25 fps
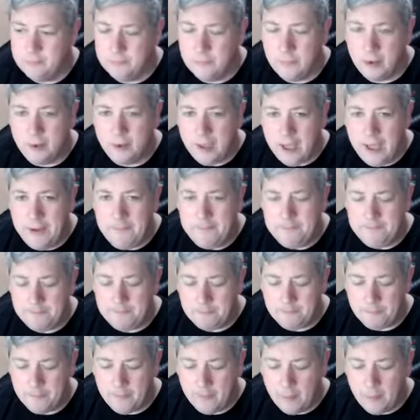Okay?
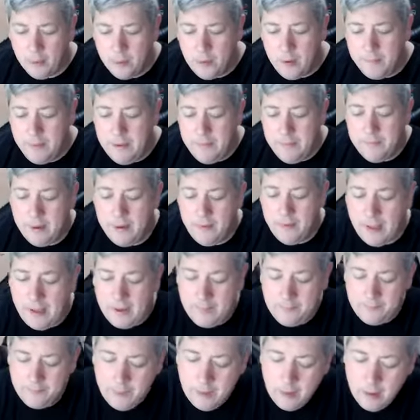What do I mean by
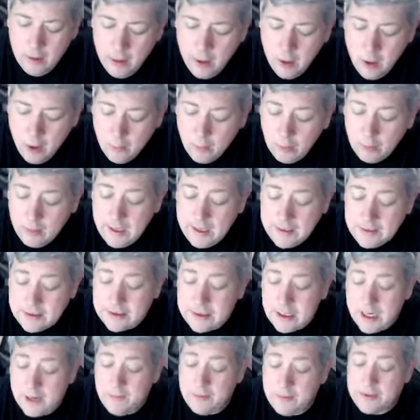that? Well, let's
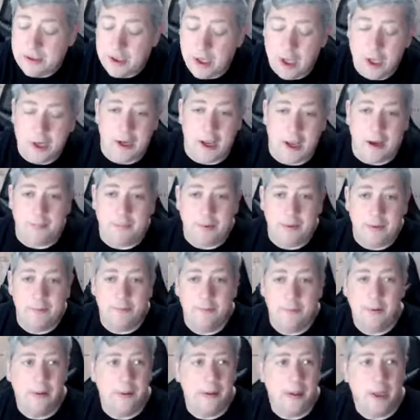say we turn up
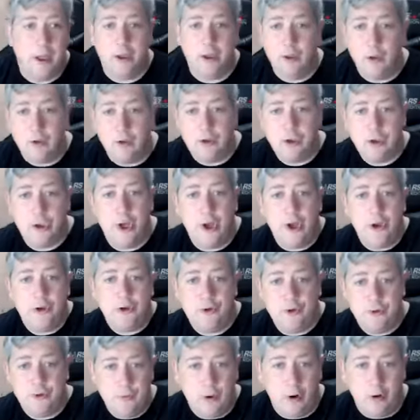at your
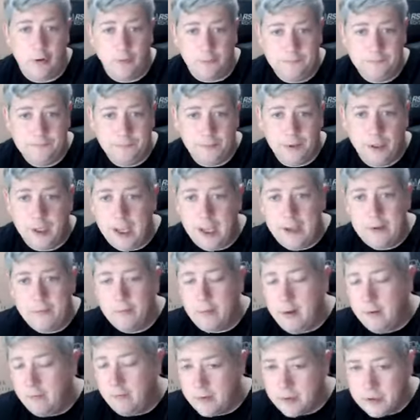church tomorrow, okay?
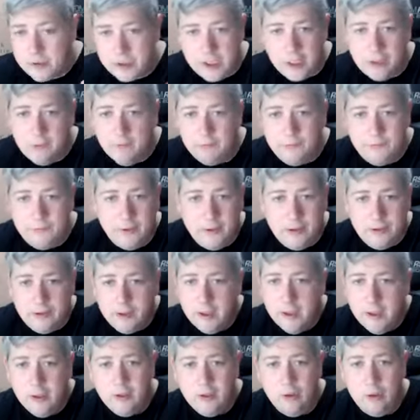Whether it's Guildford,
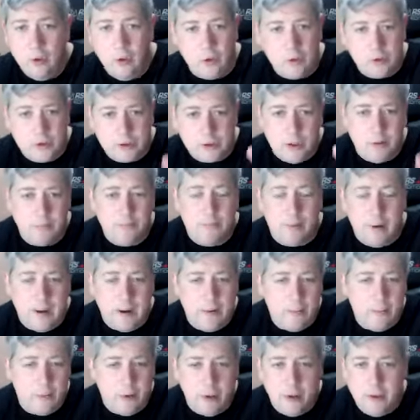Dorset,
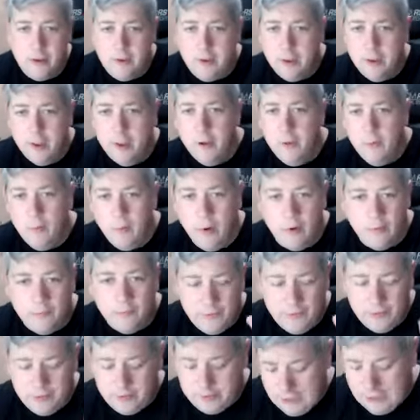Brentwood,
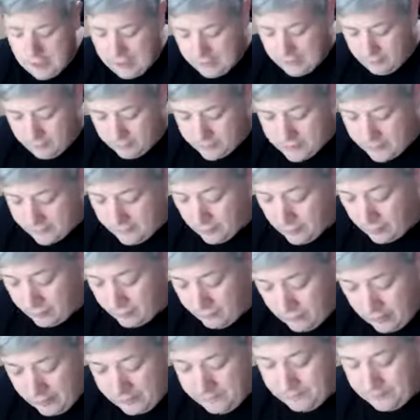Watford, Dagenham, whichever one,
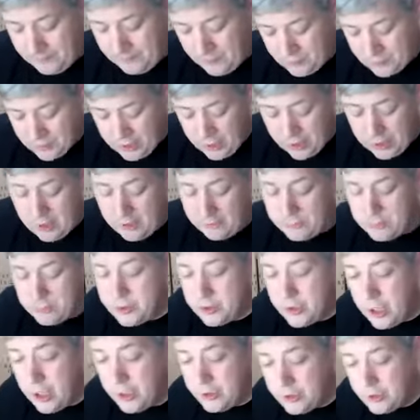right? You turn up at
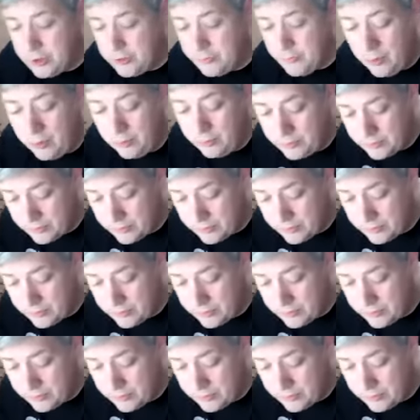church tomorrow.